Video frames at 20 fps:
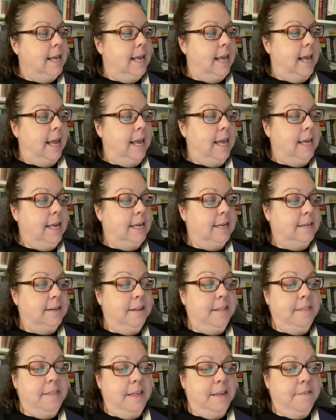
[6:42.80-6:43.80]
And
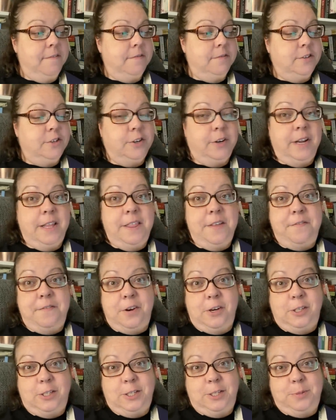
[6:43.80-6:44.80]
during the
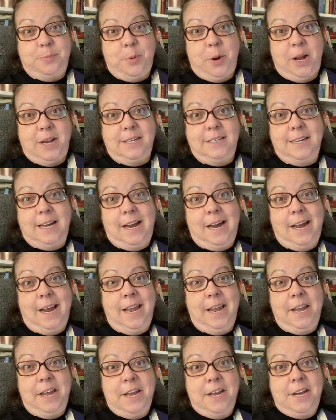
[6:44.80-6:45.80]
first sprint,
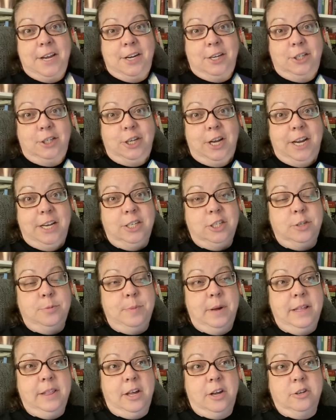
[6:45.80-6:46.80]
I changed
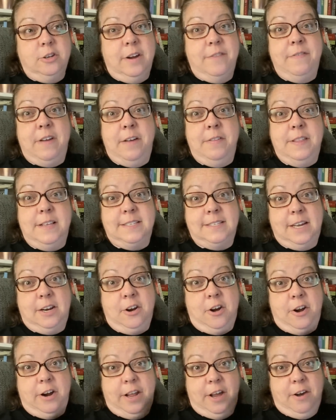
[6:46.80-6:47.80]
my laundry. I found this on
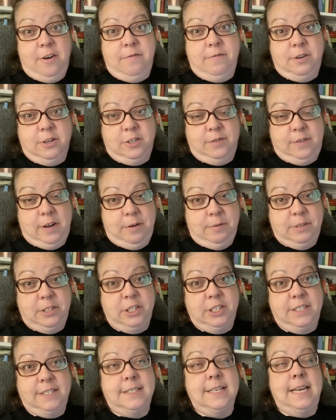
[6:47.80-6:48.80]
audio, first of all, which
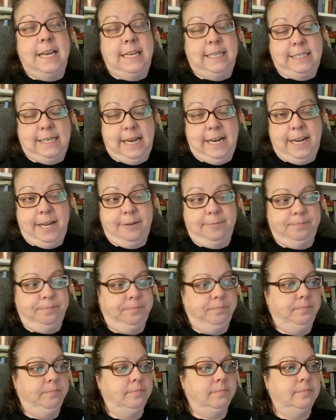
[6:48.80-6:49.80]
is exciting.
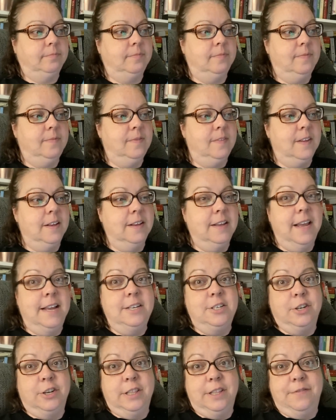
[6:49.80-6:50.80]
And
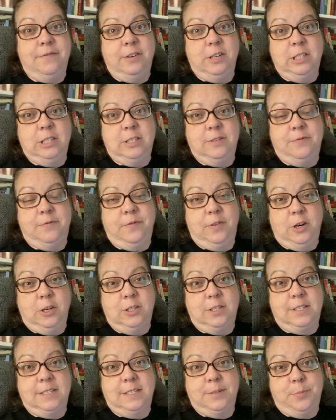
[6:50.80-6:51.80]
during the
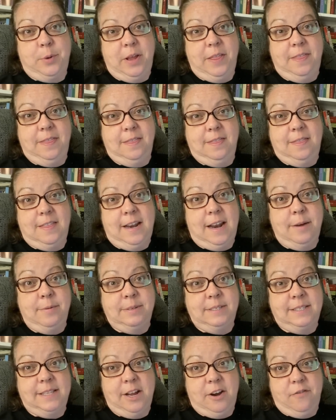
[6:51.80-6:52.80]
first sprint that I
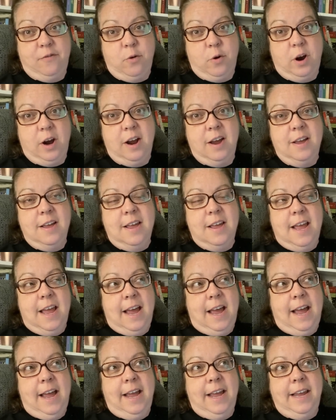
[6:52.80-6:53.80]
was there for,
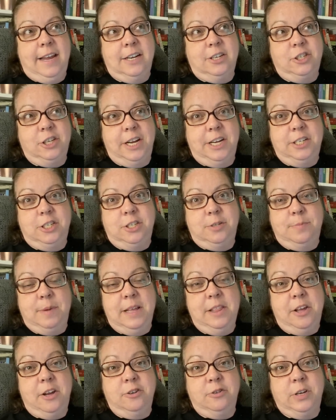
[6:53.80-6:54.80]
I changed my
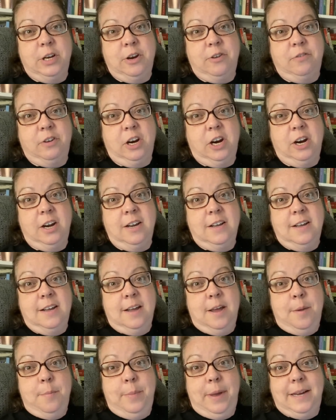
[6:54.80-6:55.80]
laundry over,
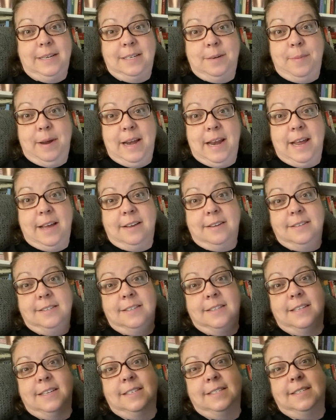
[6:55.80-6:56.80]
painted my nails
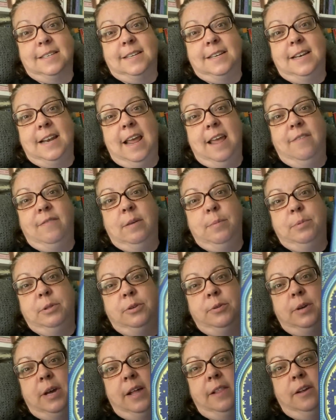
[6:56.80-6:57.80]
this navy
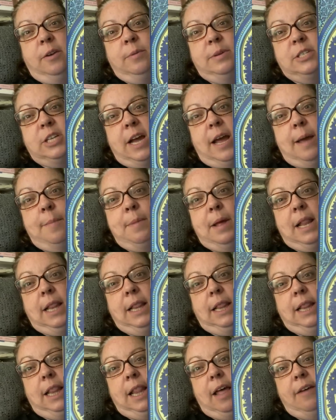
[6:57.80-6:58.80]
blue color, which I'm
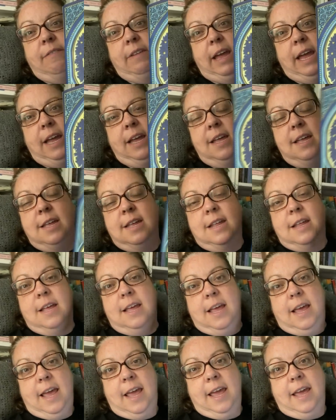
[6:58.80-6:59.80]
loving,
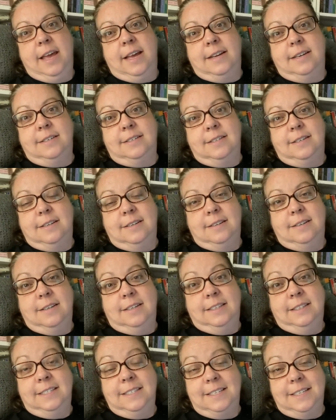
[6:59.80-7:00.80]
and
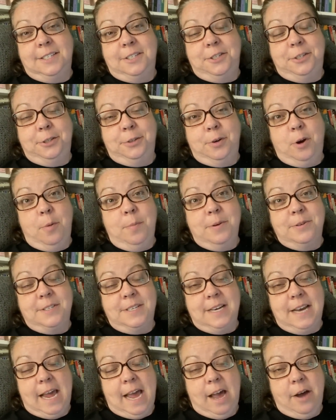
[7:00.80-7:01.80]
listened to almost
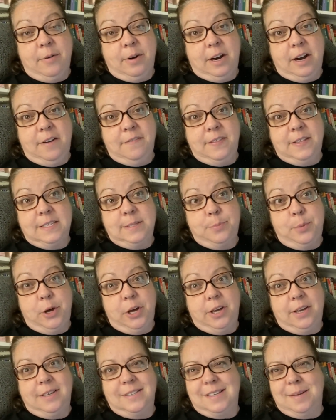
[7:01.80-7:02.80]
an hour of this
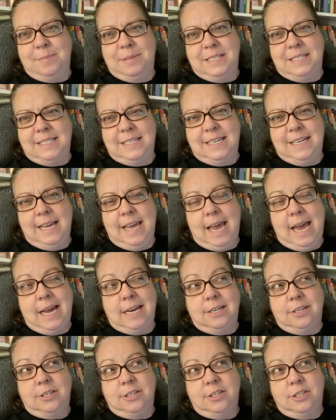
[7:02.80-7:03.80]
book because I'm listening
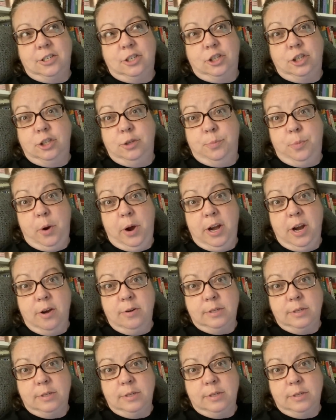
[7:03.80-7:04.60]
at 2.0